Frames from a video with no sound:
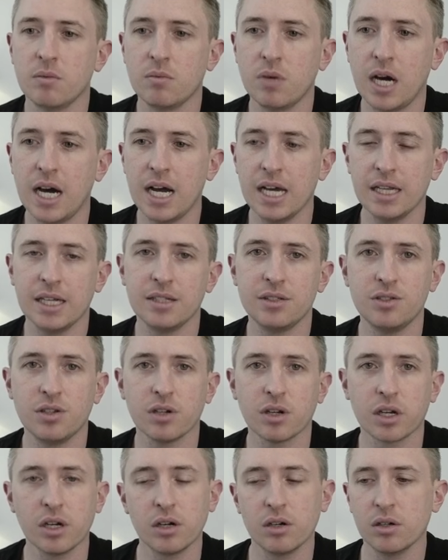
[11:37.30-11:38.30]
highlights
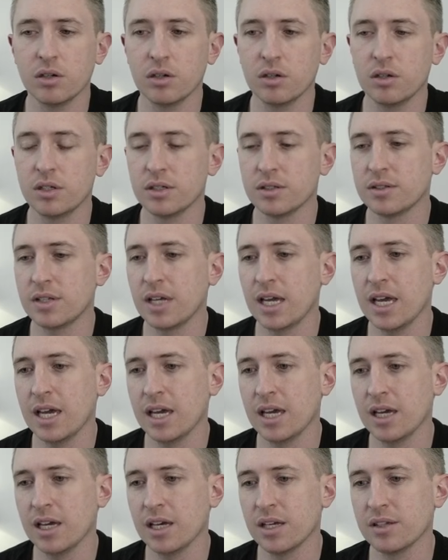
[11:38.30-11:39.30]
your code
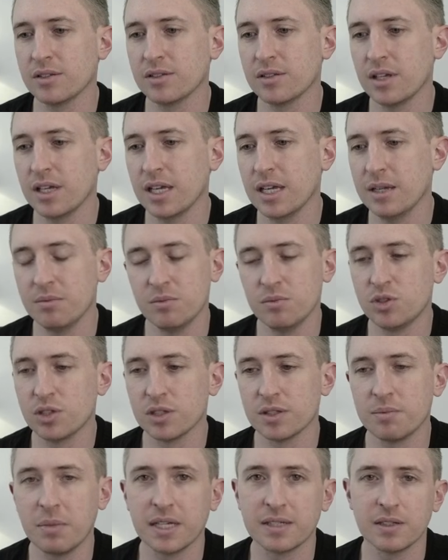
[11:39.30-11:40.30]
and
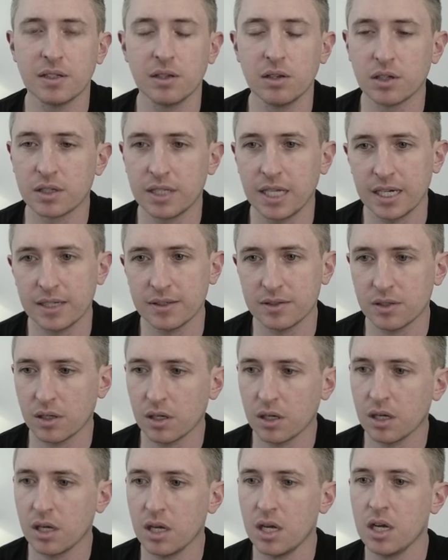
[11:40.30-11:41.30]
just makes it look
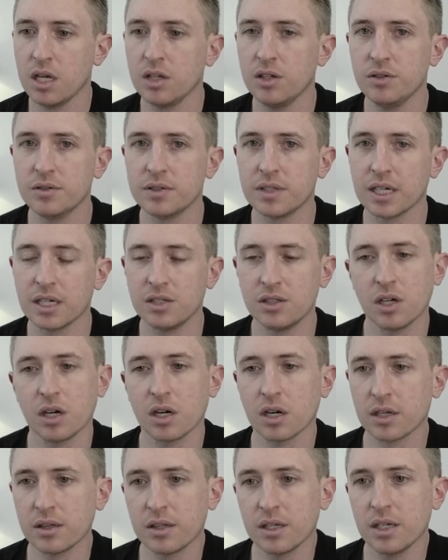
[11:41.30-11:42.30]
nicer using a
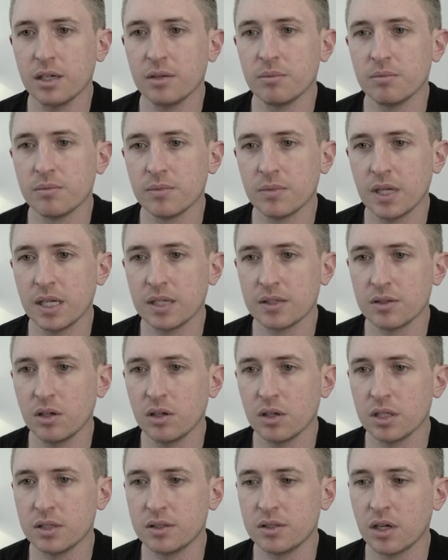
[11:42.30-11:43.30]
dark theme. That's
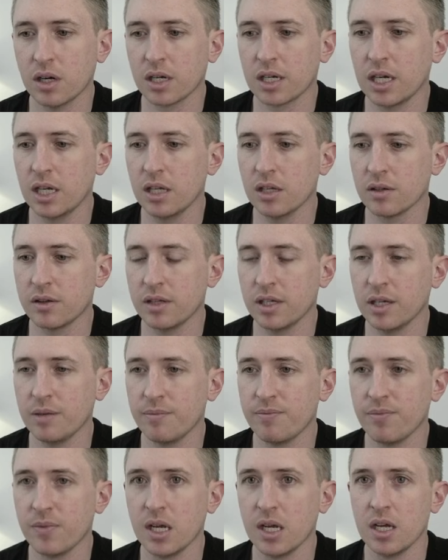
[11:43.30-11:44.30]
all, a dark color
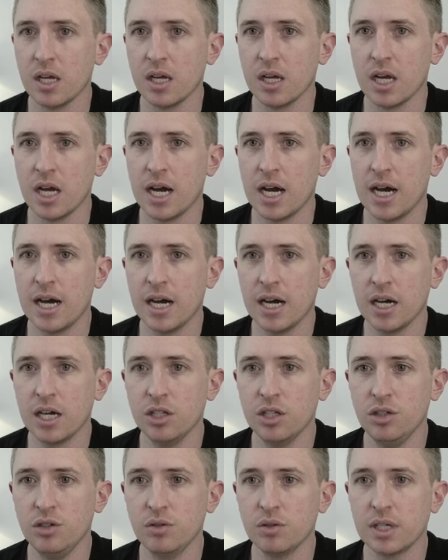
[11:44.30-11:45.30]
theme.
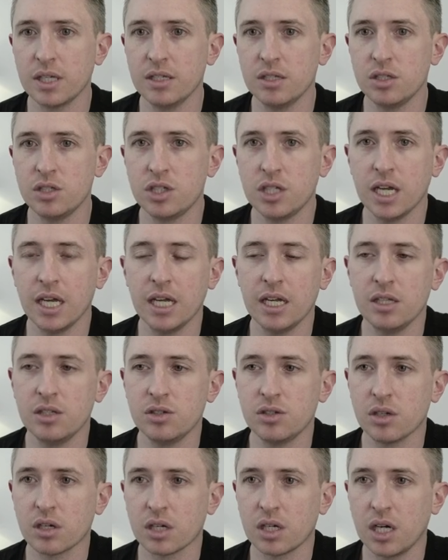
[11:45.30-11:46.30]
You can
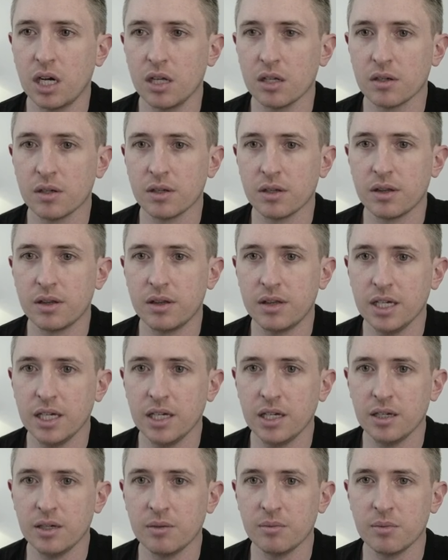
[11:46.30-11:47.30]
change your color
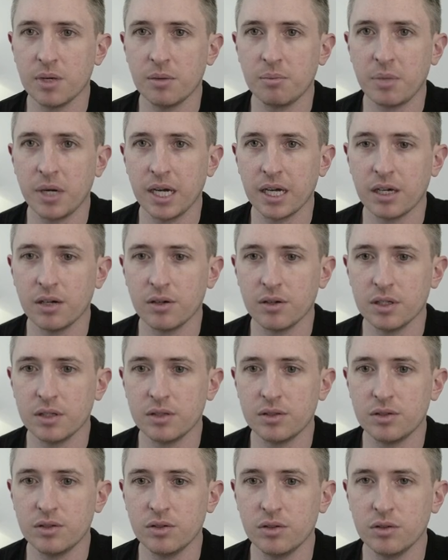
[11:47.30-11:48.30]
theme by going
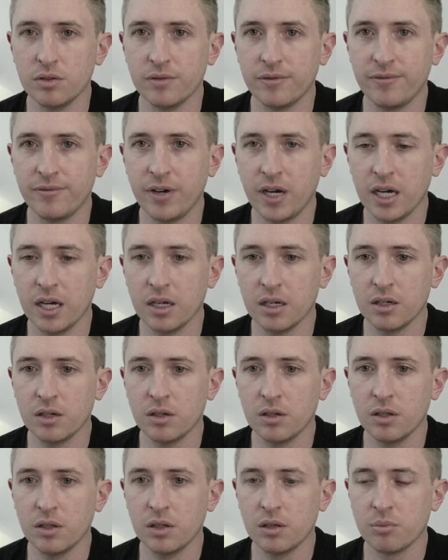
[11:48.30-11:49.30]
to
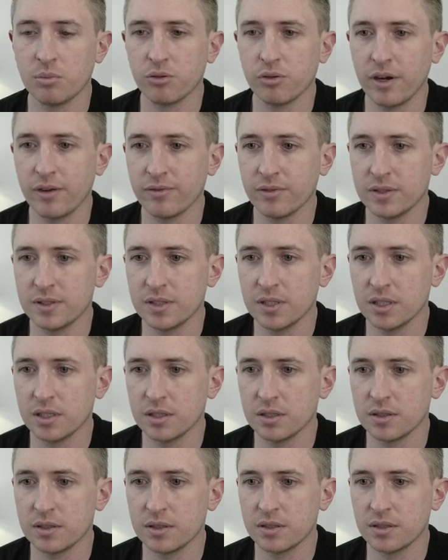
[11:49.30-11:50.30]
File,
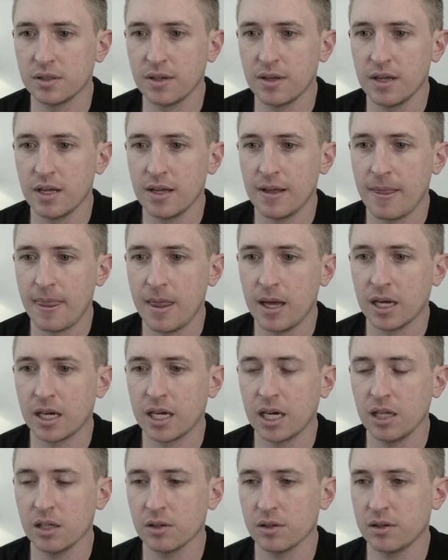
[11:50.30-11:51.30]
Preferences,
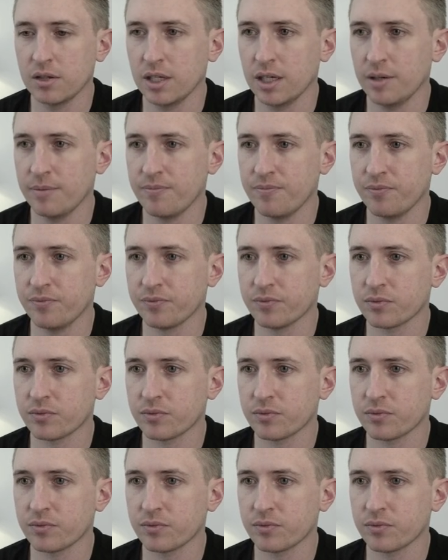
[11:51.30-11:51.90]
Color Theme.